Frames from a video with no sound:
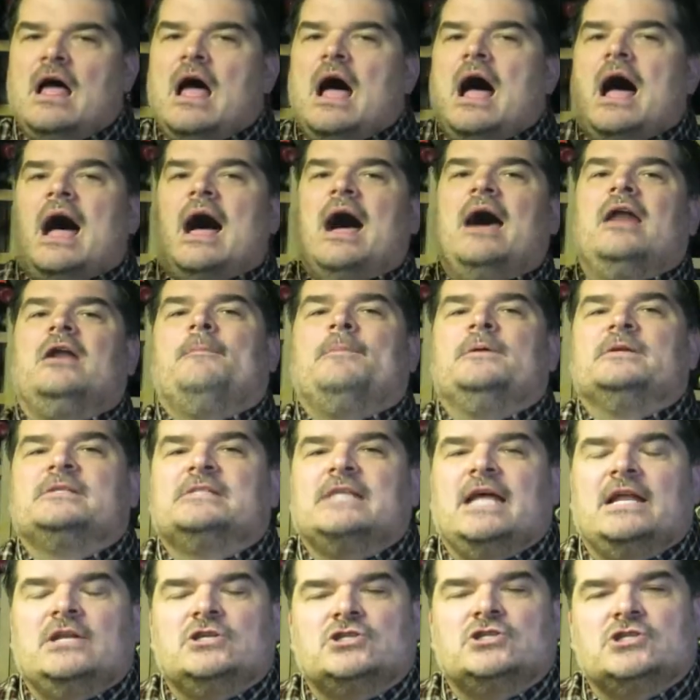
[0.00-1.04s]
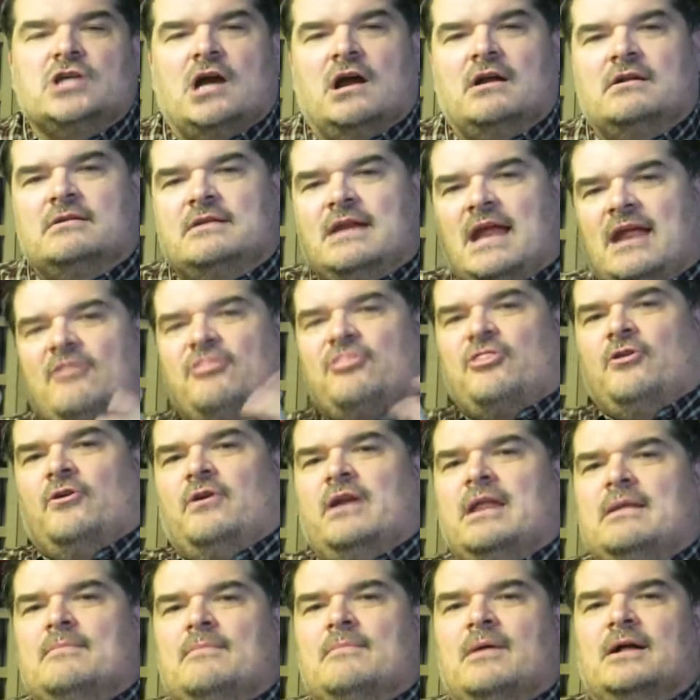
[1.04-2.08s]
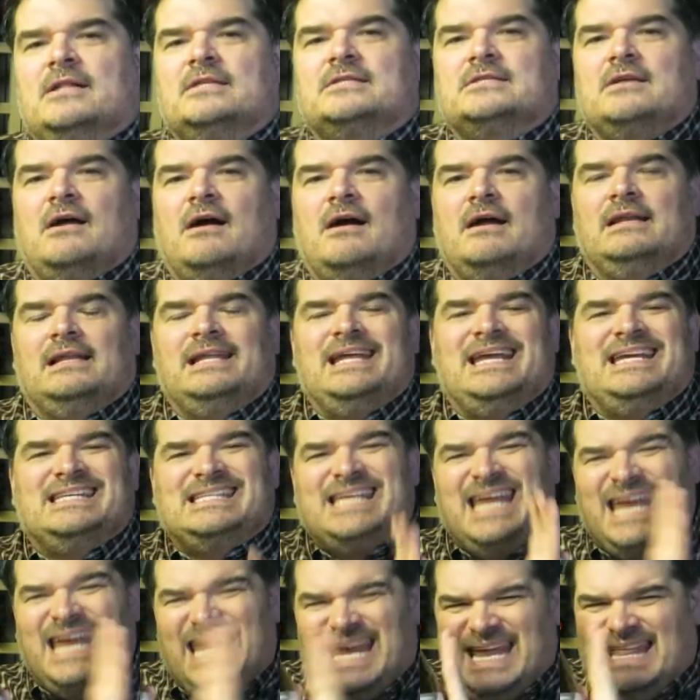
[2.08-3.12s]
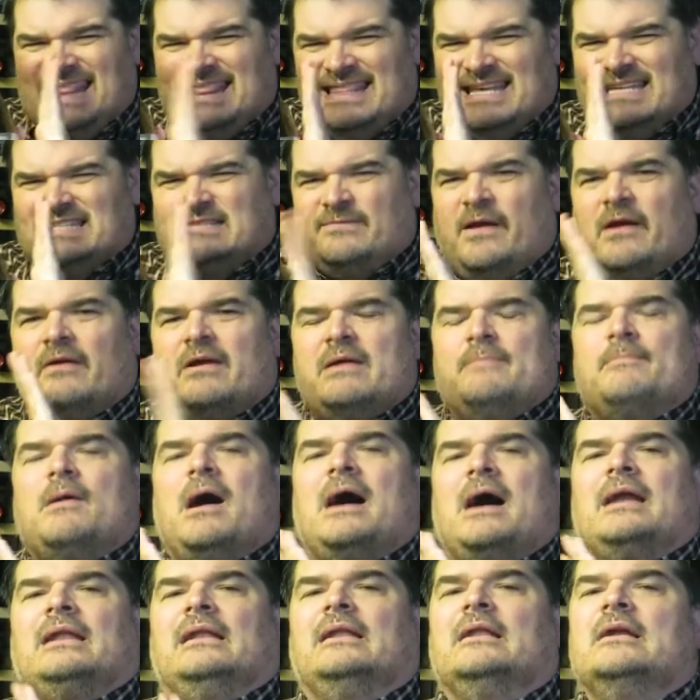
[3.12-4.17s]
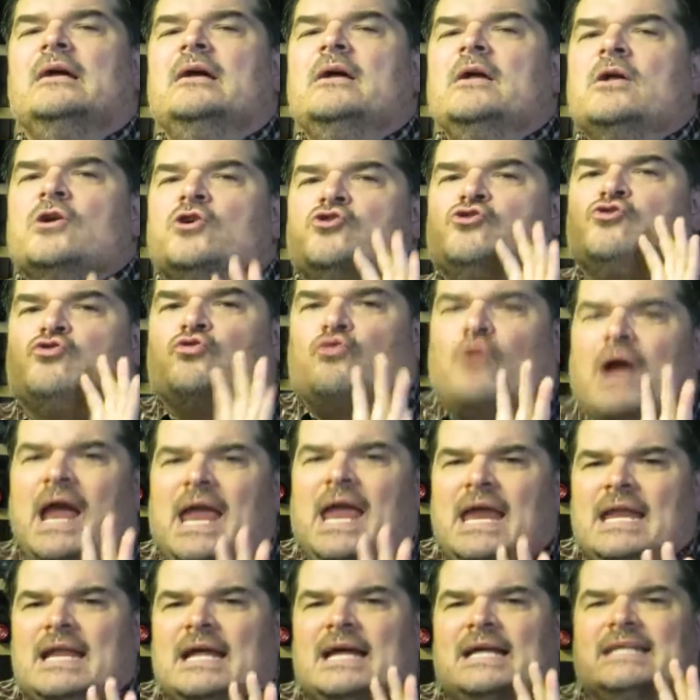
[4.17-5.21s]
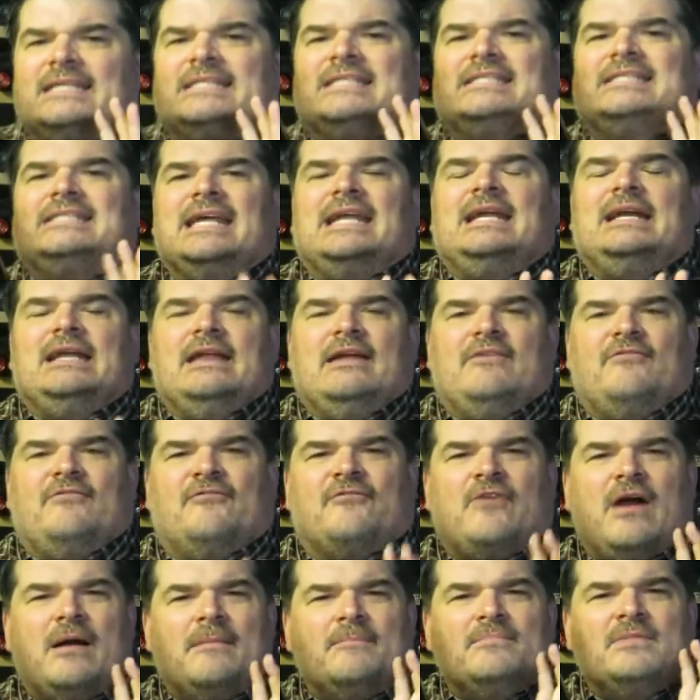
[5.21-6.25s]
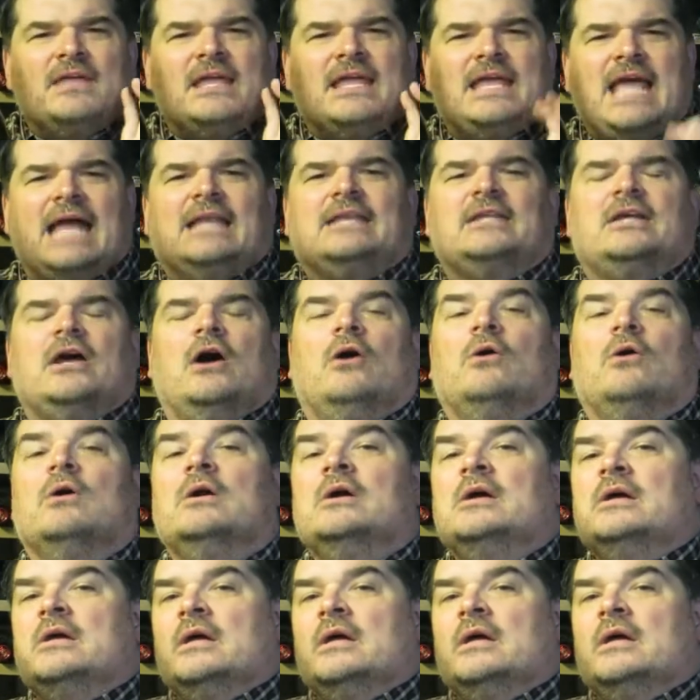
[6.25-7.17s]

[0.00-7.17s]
100% Chardonnay, 30 months on lees, in this very bottle. Great acidity from the get-go.